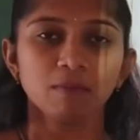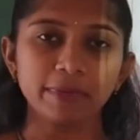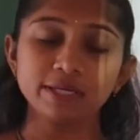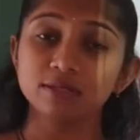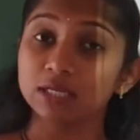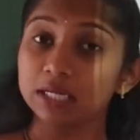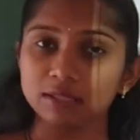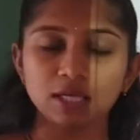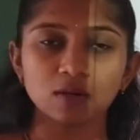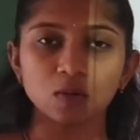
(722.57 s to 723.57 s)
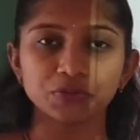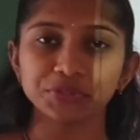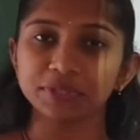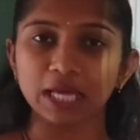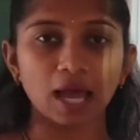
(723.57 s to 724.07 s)
Means in the
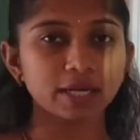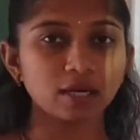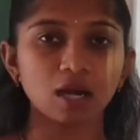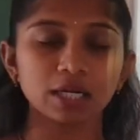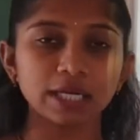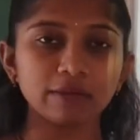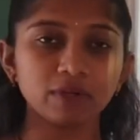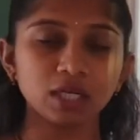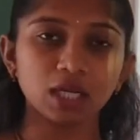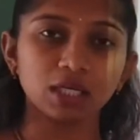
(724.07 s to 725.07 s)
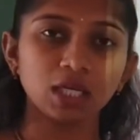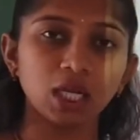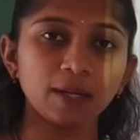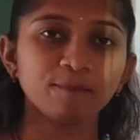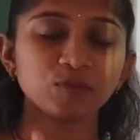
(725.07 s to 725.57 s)
question they are not giving
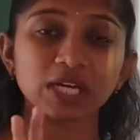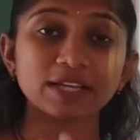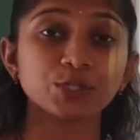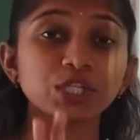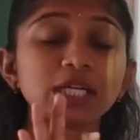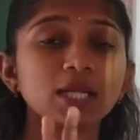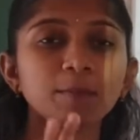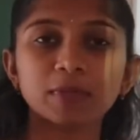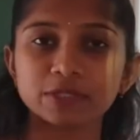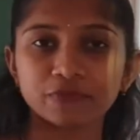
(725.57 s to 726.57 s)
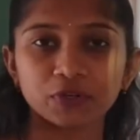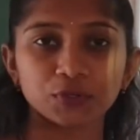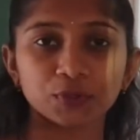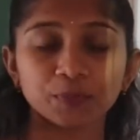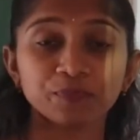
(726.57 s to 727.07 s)
any rational numbers for
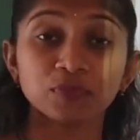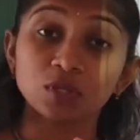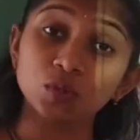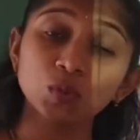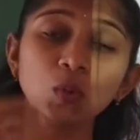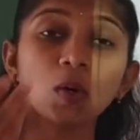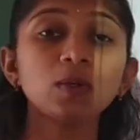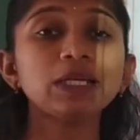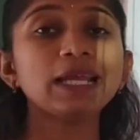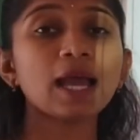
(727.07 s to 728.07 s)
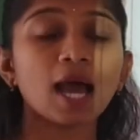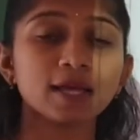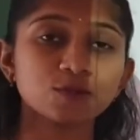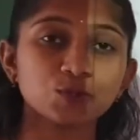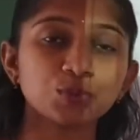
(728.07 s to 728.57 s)
you. You only
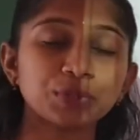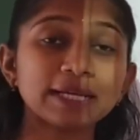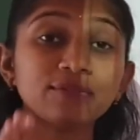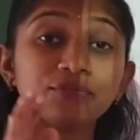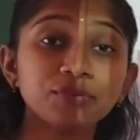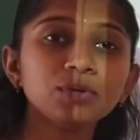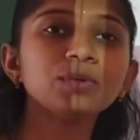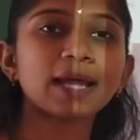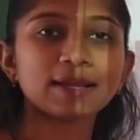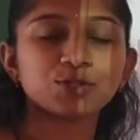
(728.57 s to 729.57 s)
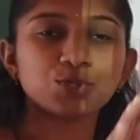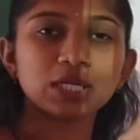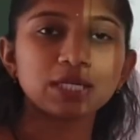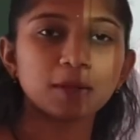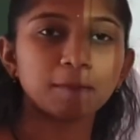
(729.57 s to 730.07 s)
have to take few
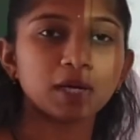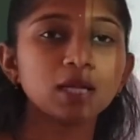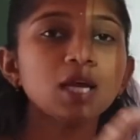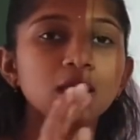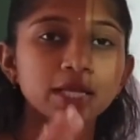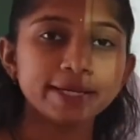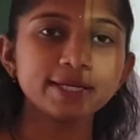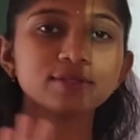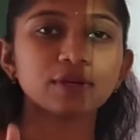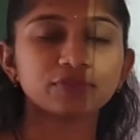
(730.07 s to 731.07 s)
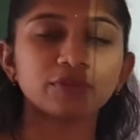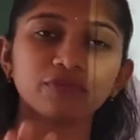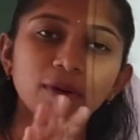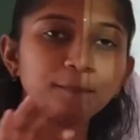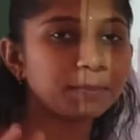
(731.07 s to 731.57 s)
rational number is of
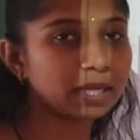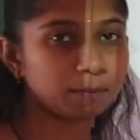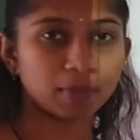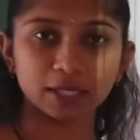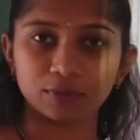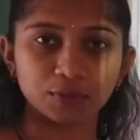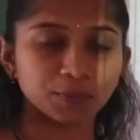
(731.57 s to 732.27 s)
the form p by q.